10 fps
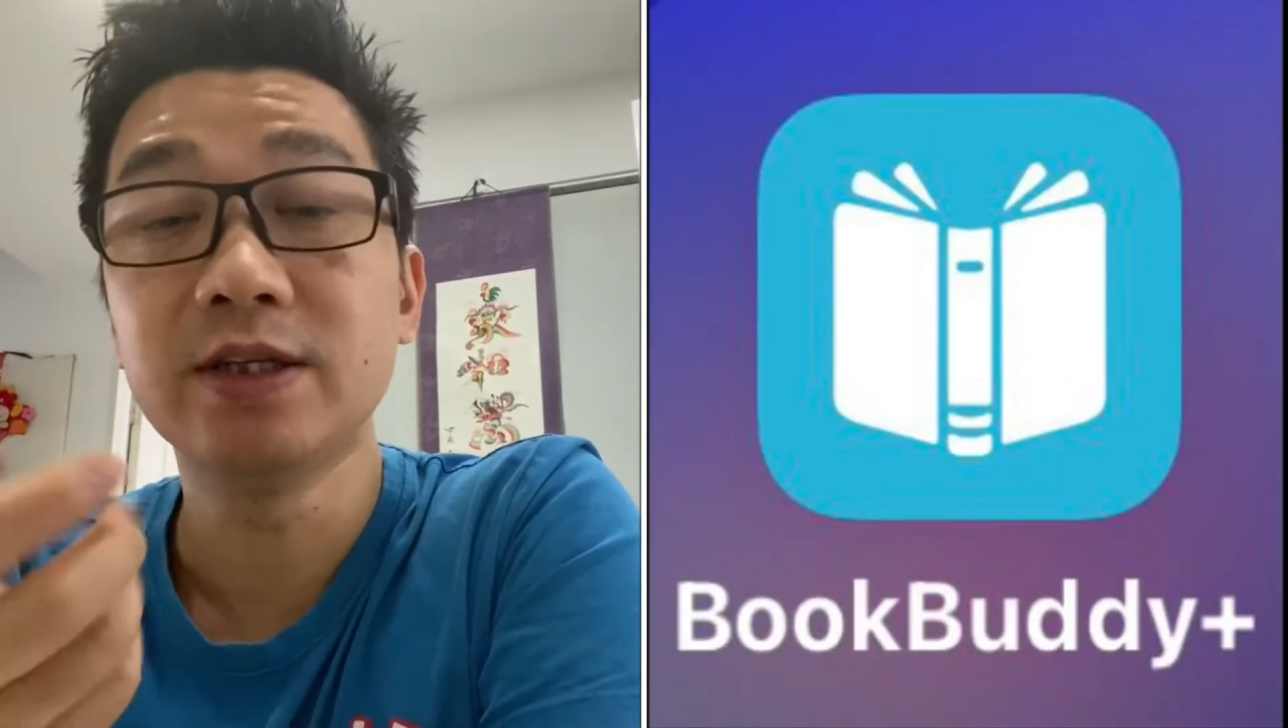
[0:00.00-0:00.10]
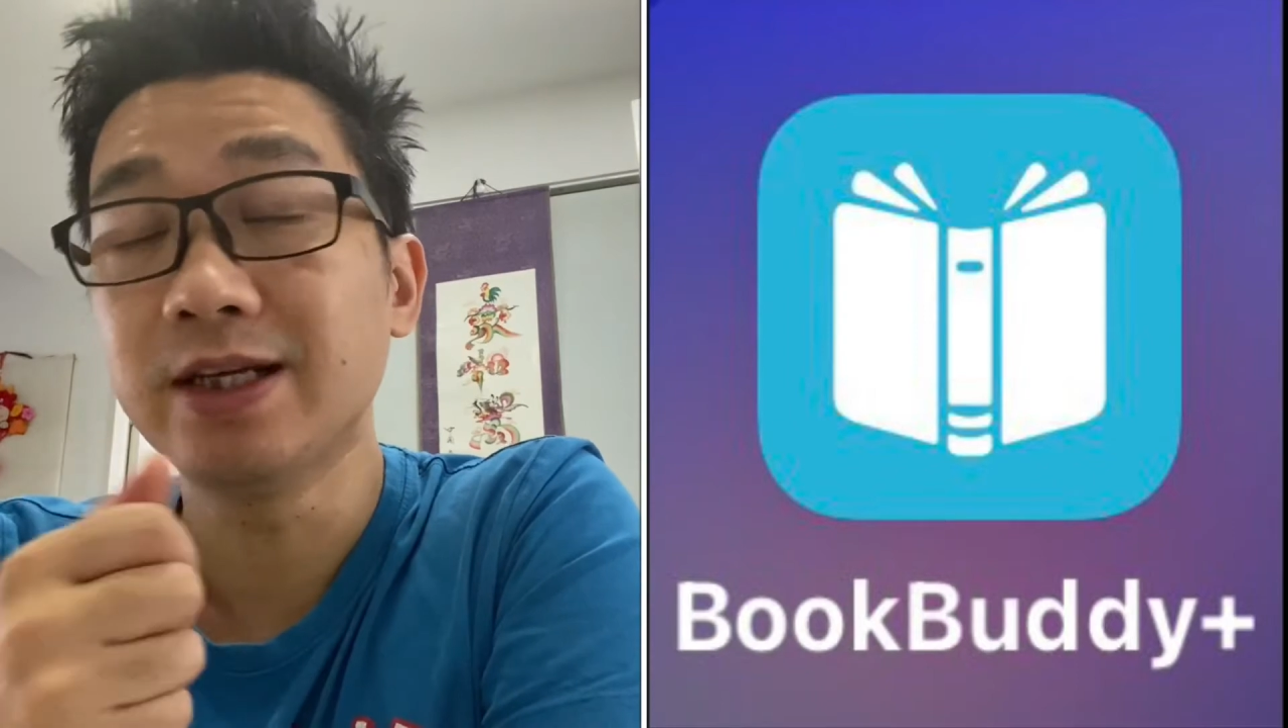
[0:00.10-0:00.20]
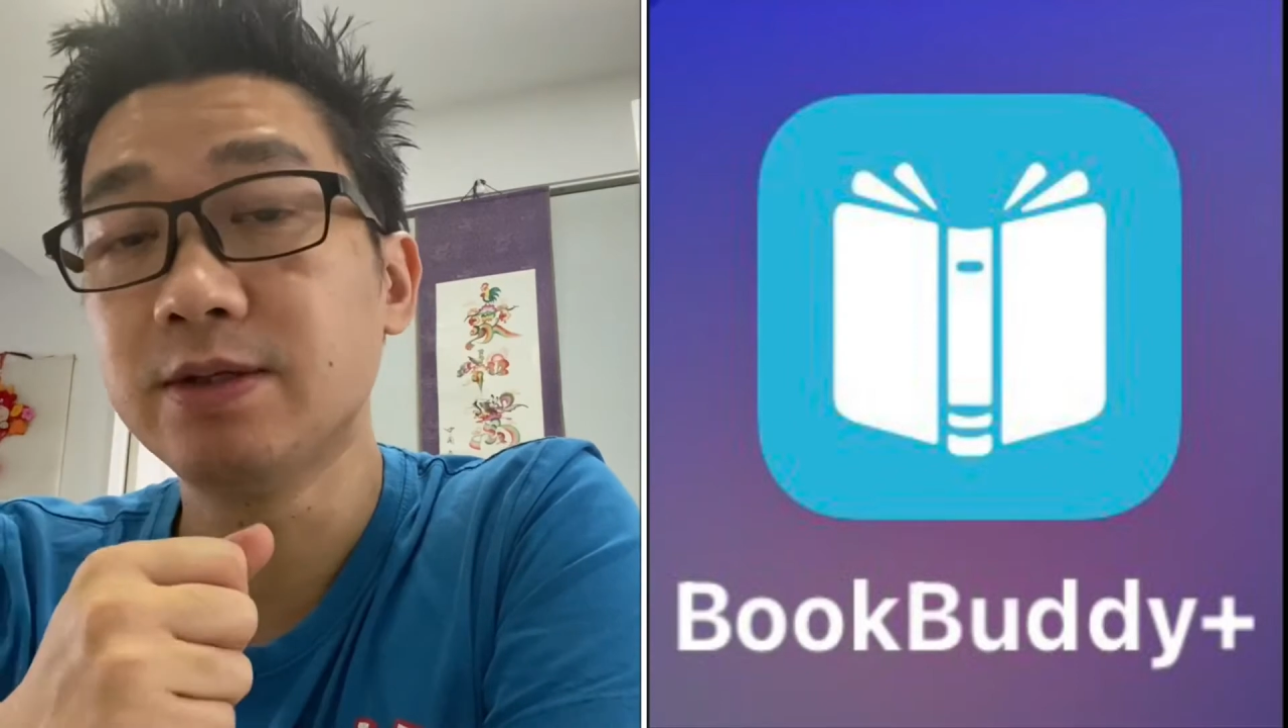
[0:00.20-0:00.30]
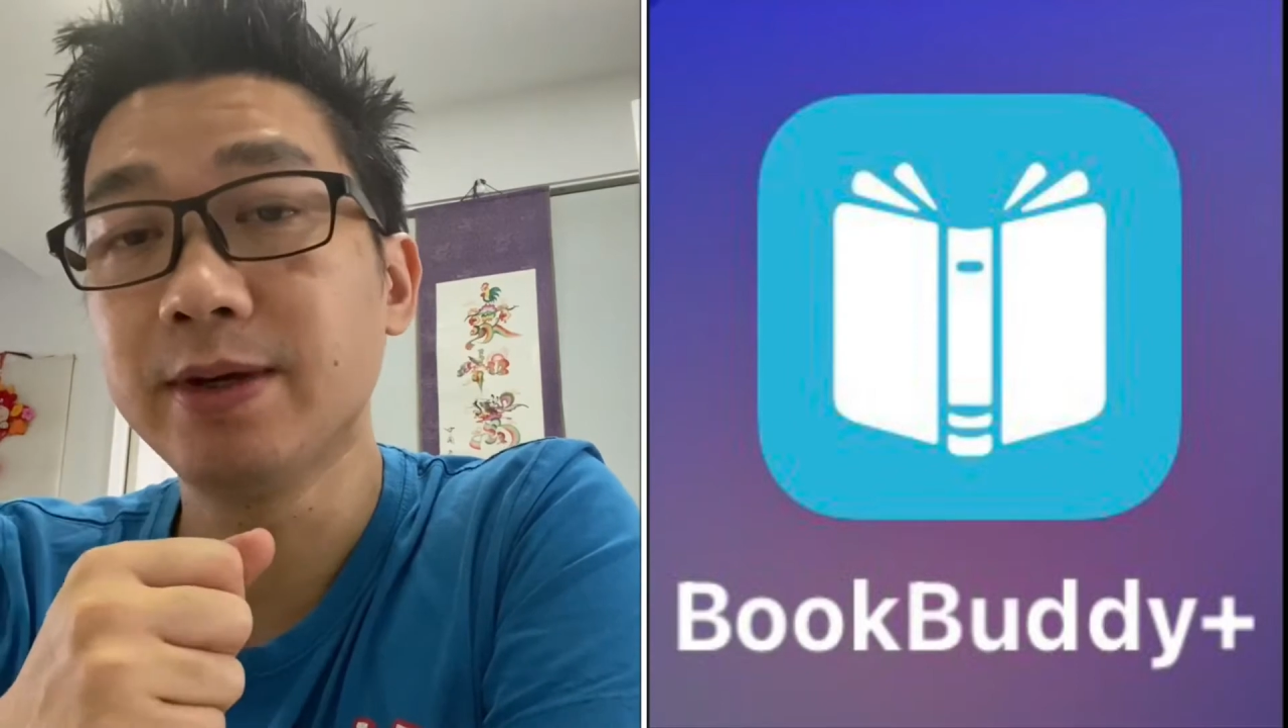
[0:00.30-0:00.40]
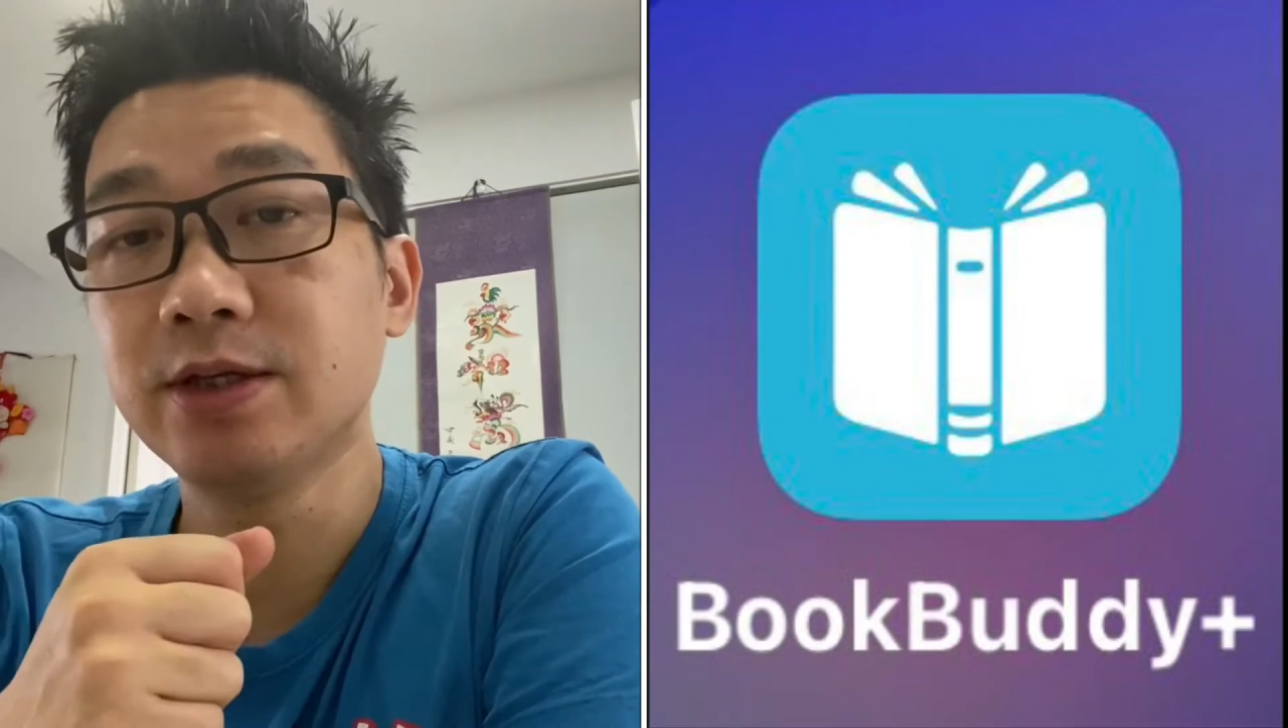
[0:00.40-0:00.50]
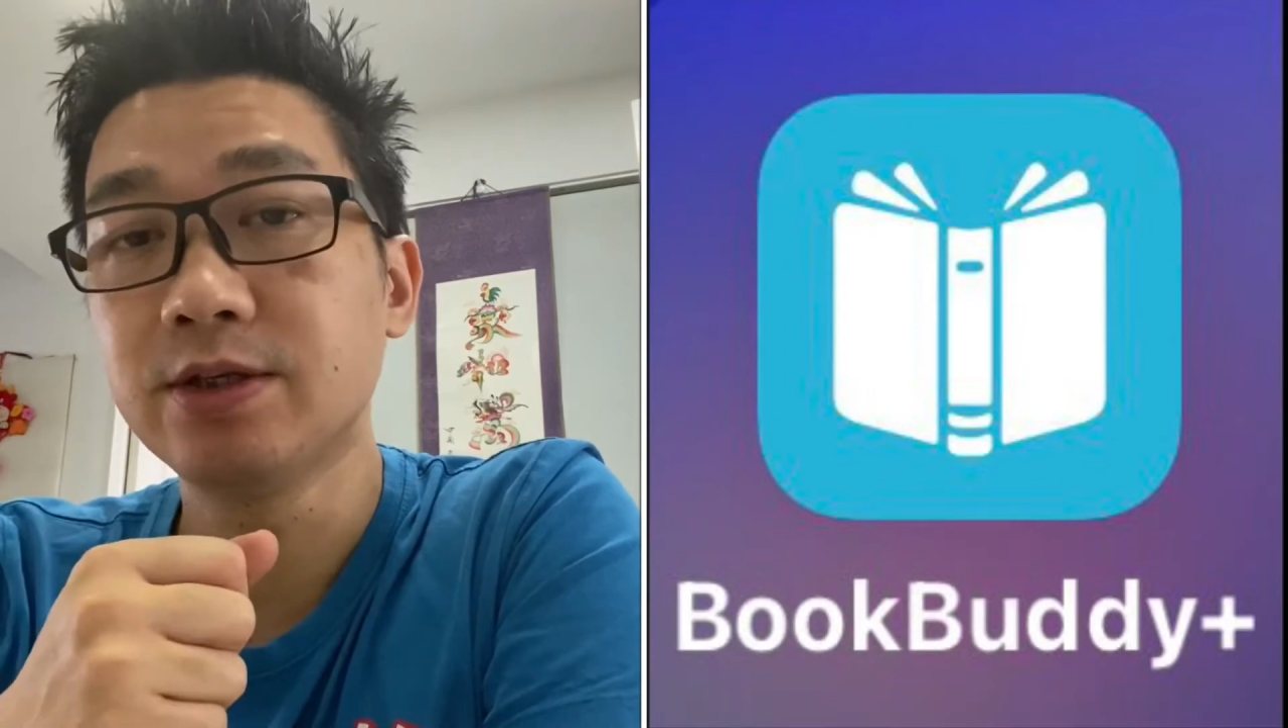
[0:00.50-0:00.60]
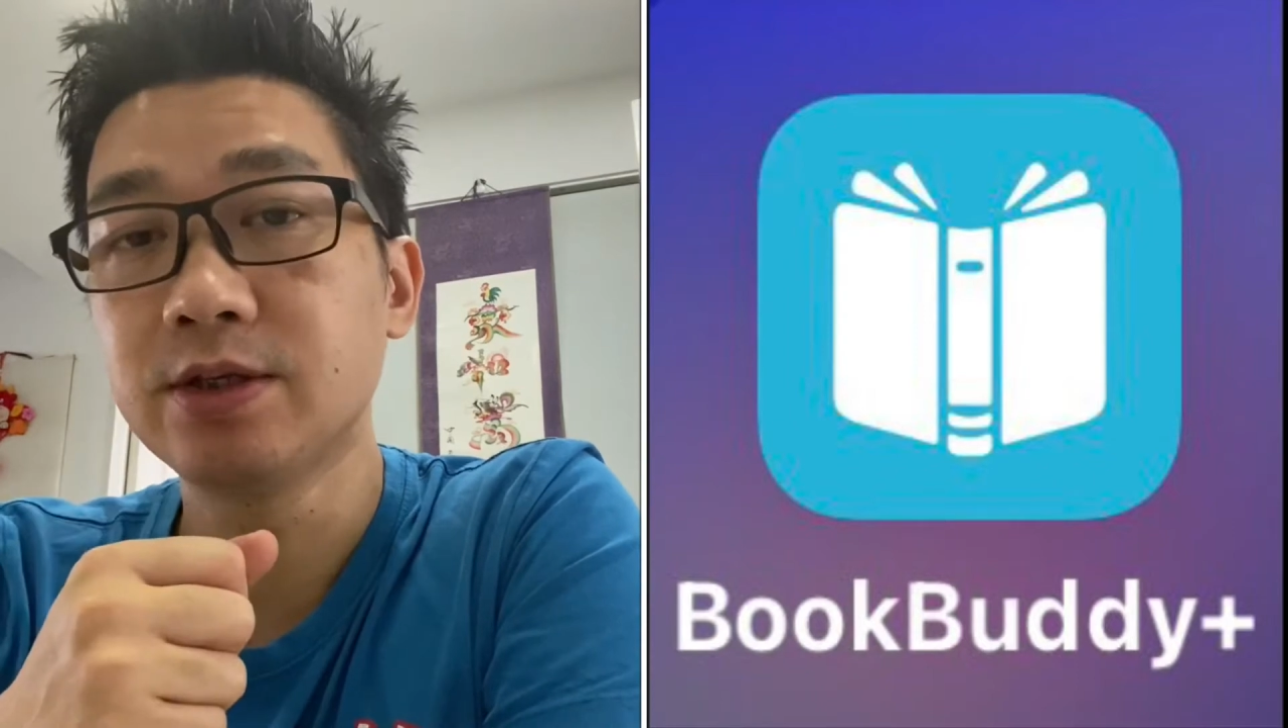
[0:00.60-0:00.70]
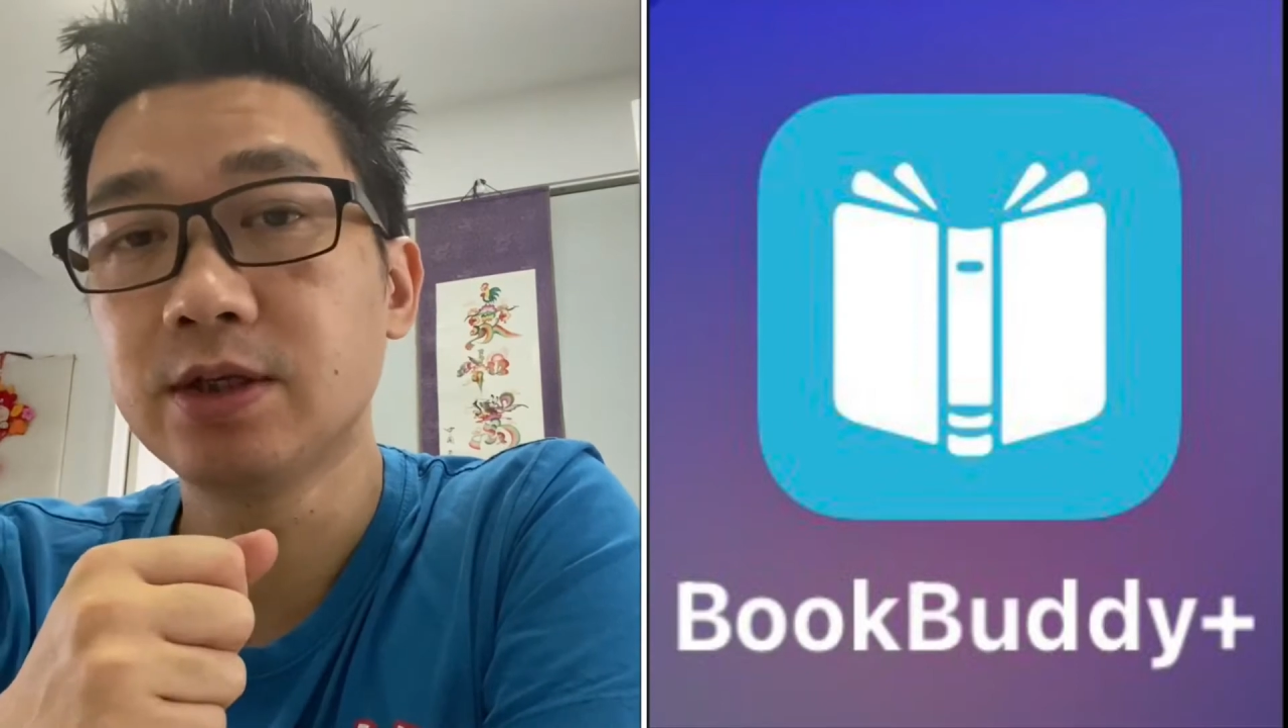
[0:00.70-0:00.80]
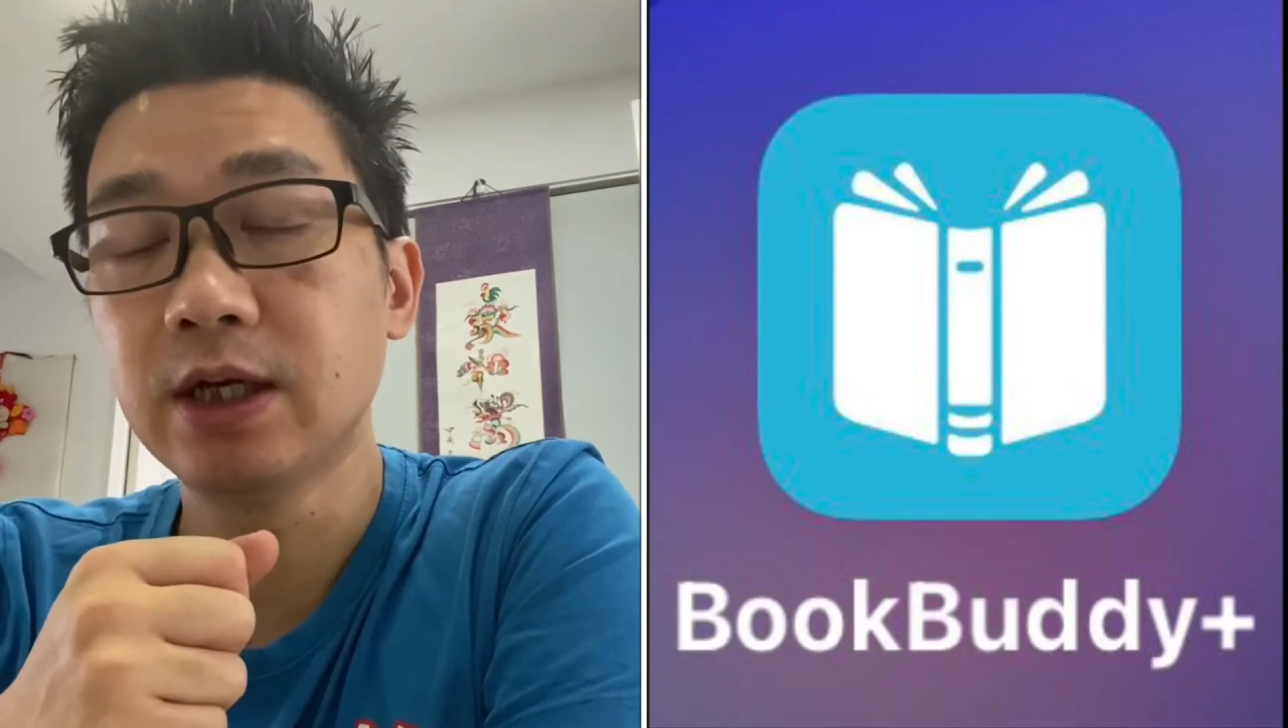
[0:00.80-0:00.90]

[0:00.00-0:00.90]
database.